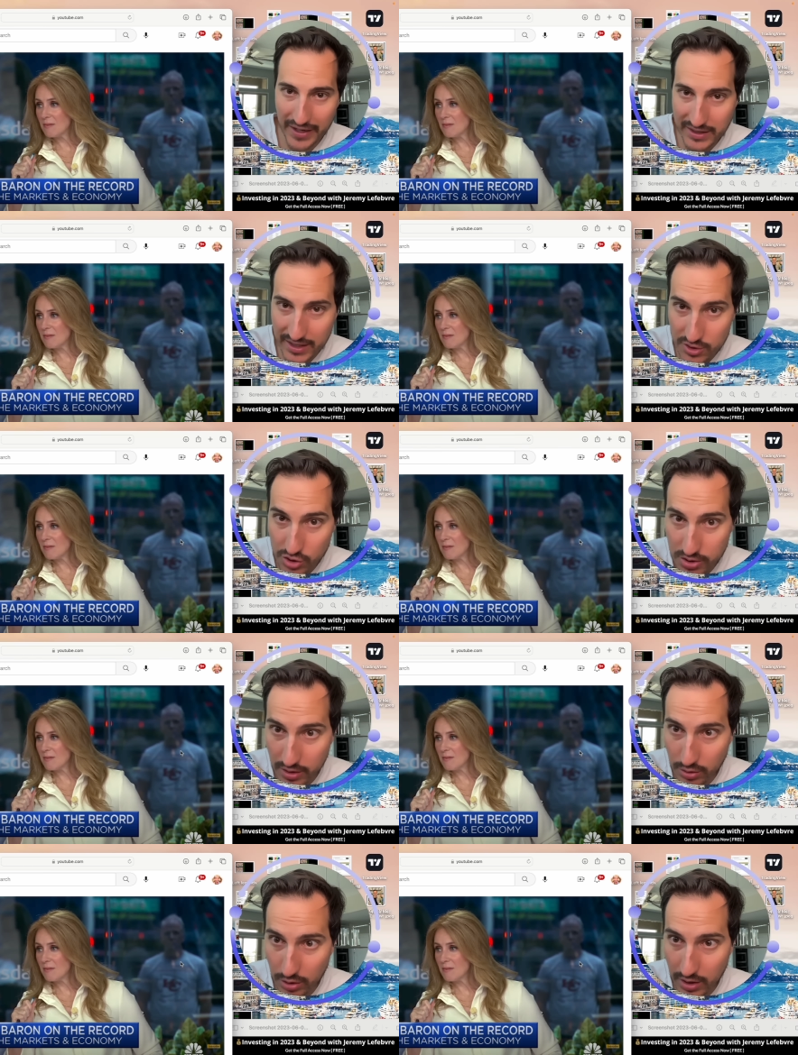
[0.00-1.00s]
Speaker 1: that he's just like
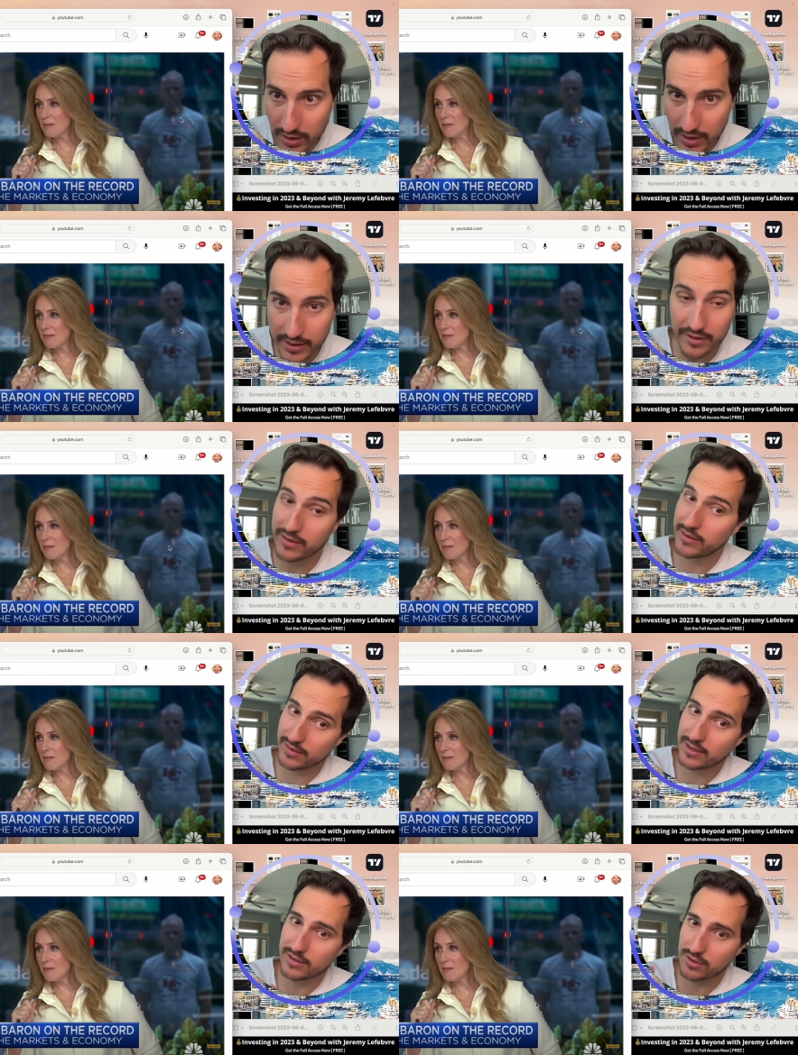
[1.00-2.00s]
looking in there, it
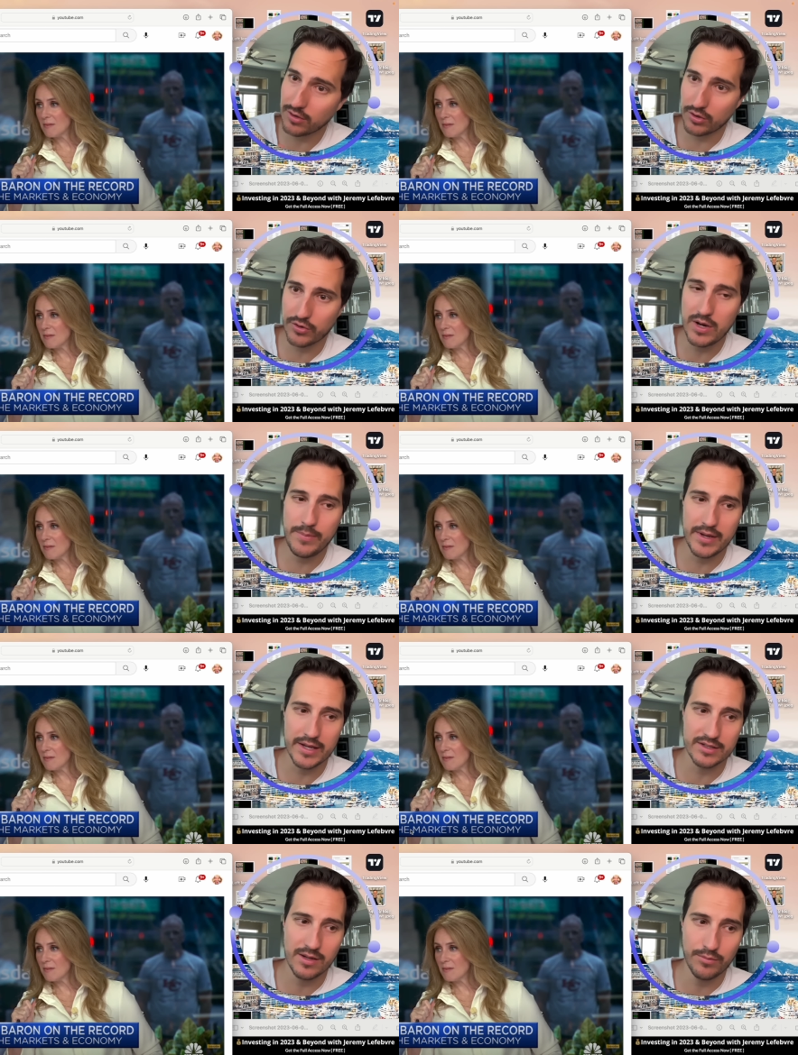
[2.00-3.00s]
gets a little creepy at
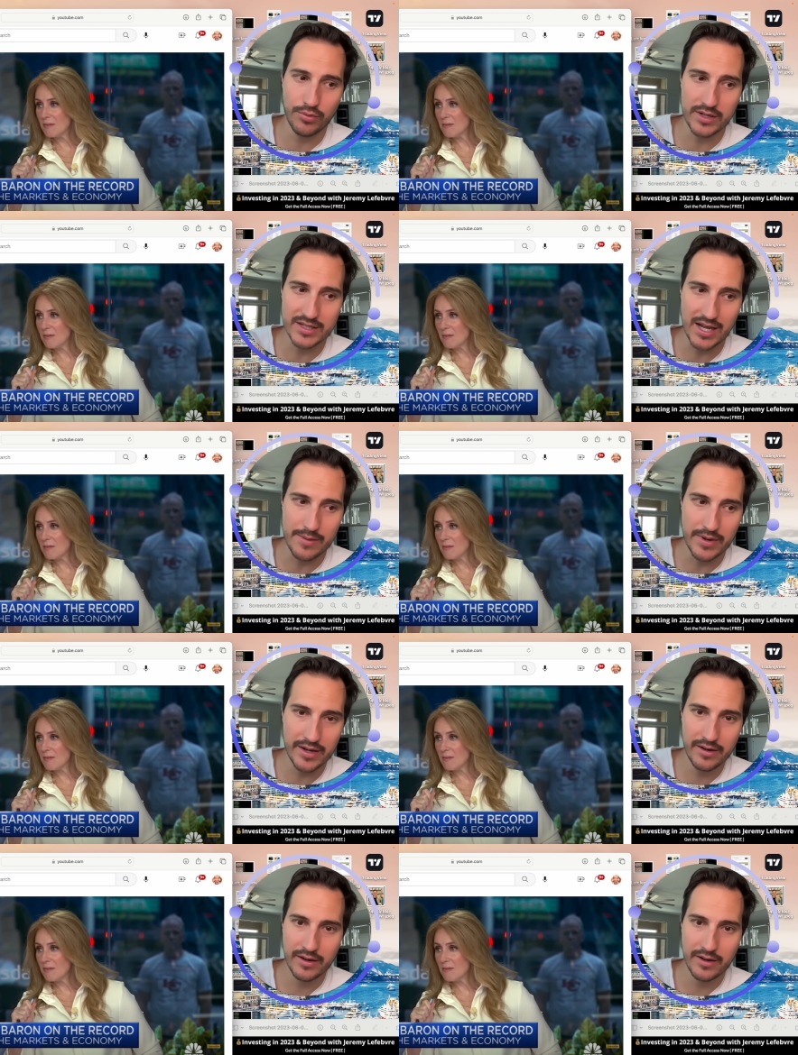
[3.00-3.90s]
some point in time, man.